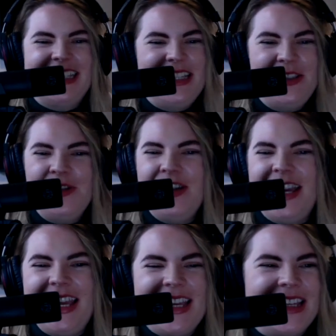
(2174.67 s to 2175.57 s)
It's
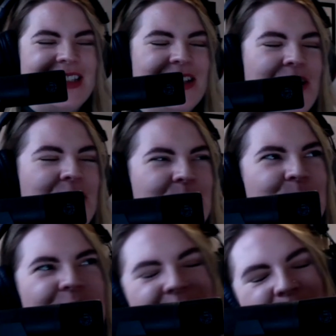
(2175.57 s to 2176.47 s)
okay. I watch no,
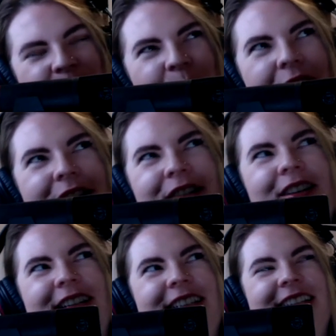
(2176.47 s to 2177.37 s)
too bring, much Richard
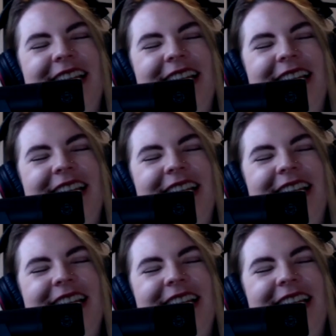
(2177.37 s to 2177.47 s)
Richard on.